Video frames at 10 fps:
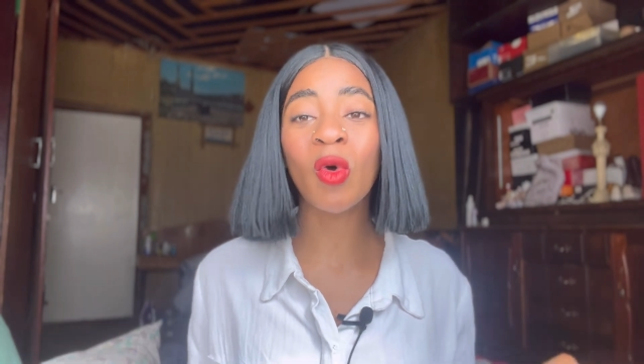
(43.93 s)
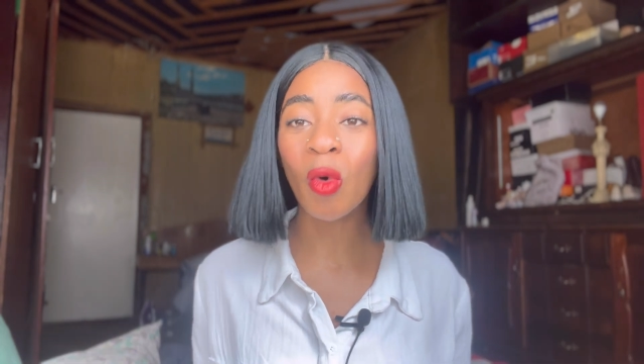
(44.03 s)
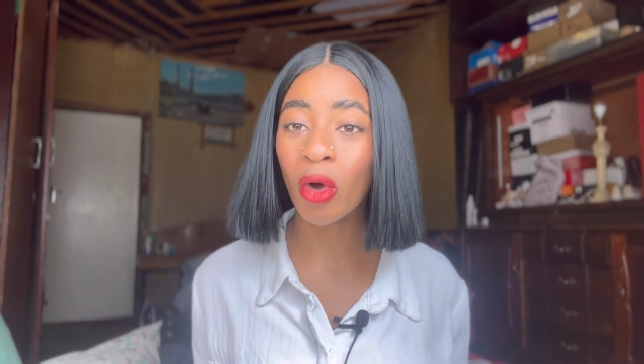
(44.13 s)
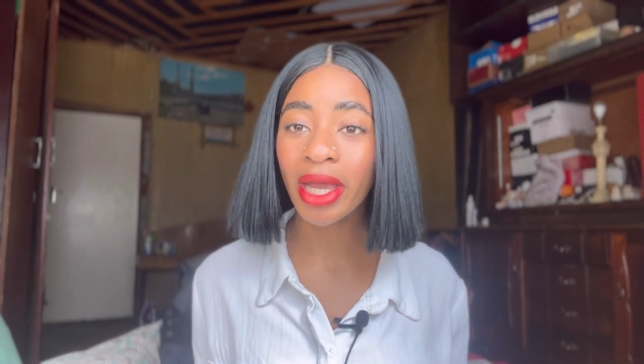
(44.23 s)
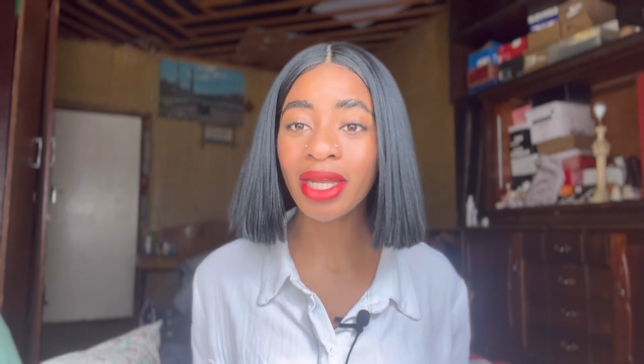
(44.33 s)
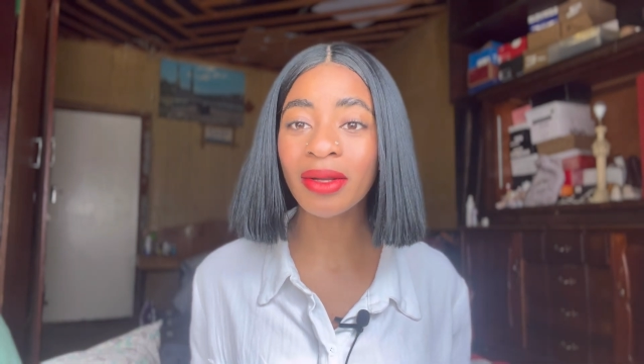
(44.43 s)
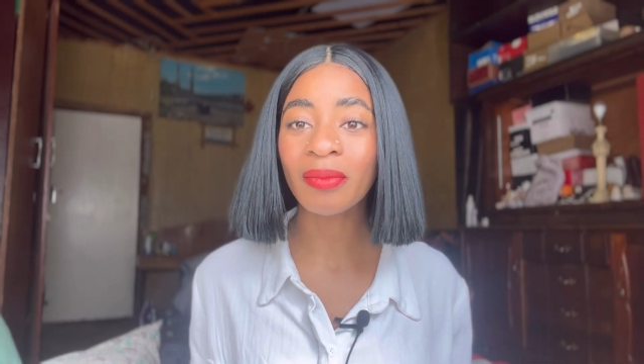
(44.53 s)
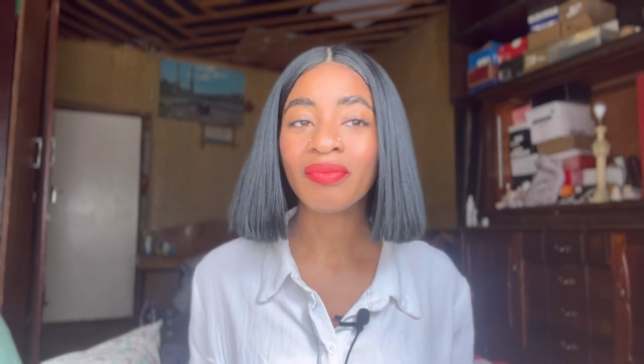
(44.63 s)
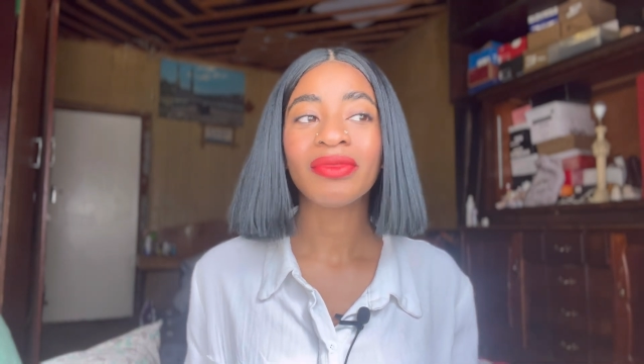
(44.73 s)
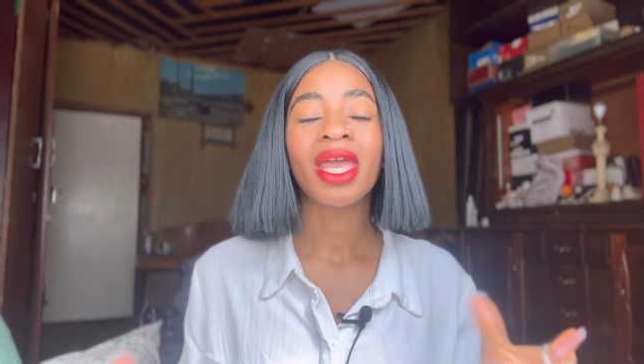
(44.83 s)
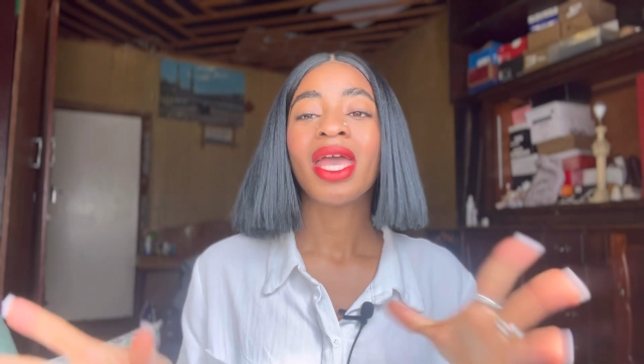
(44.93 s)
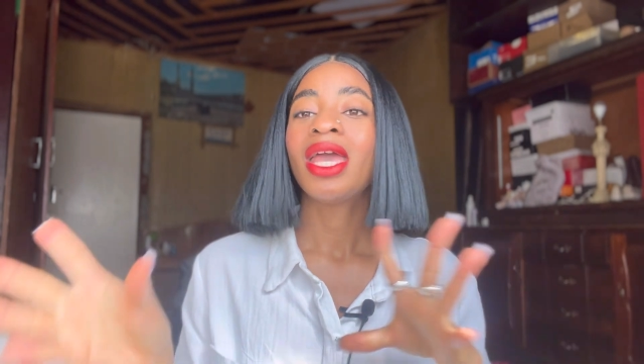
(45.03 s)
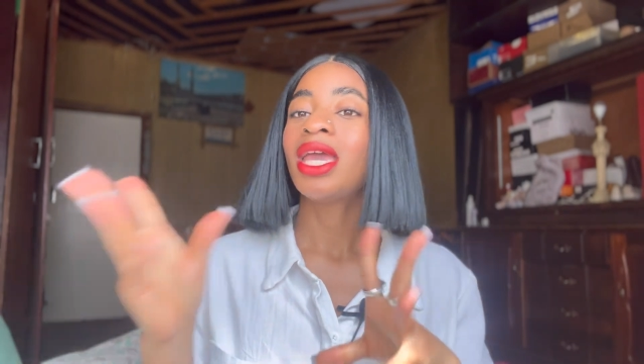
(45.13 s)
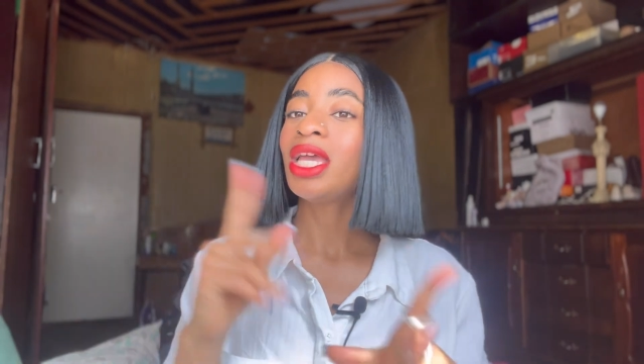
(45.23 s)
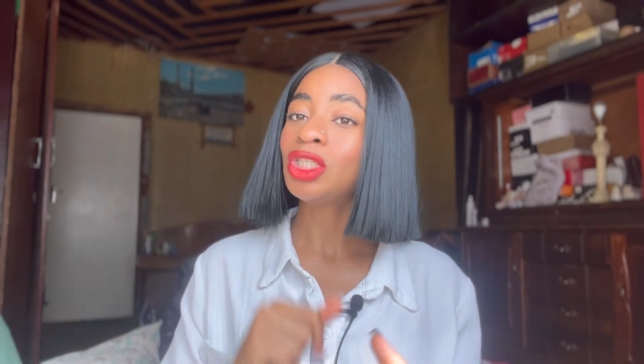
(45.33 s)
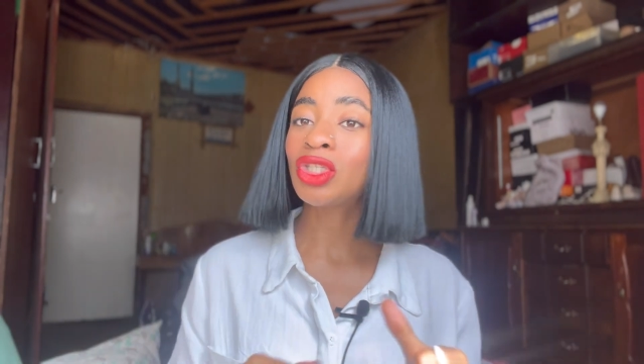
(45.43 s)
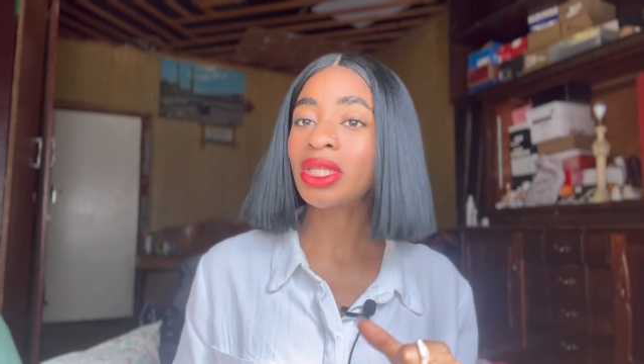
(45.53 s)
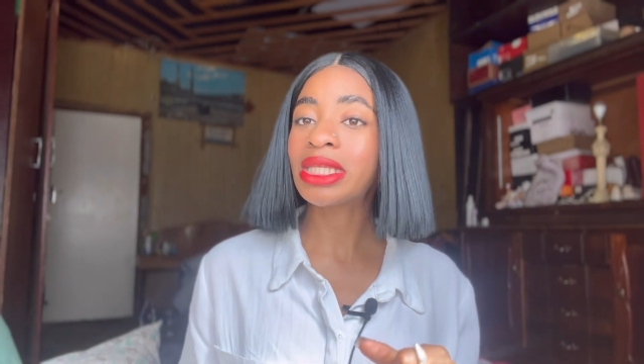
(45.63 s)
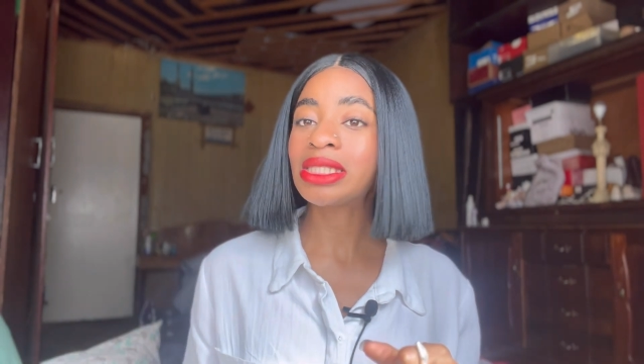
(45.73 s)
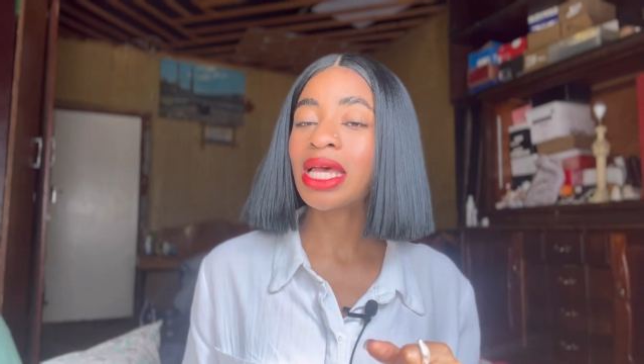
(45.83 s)
coin into
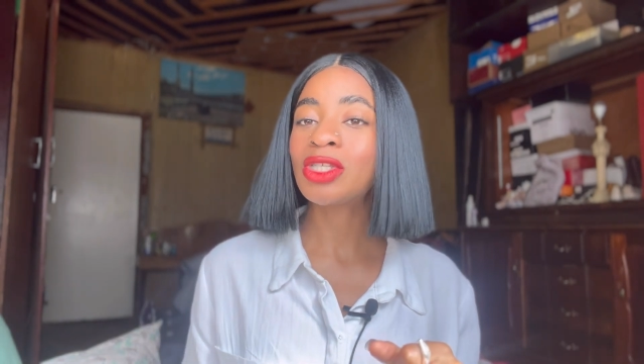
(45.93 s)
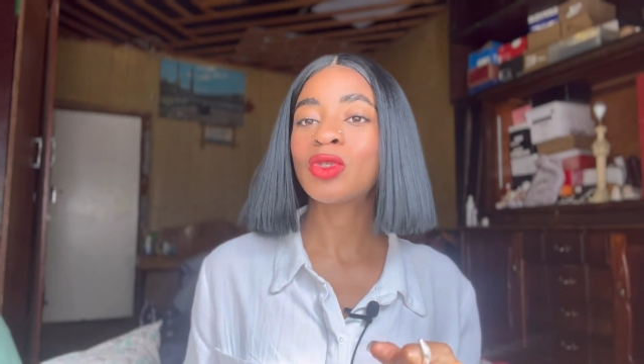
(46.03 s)
this as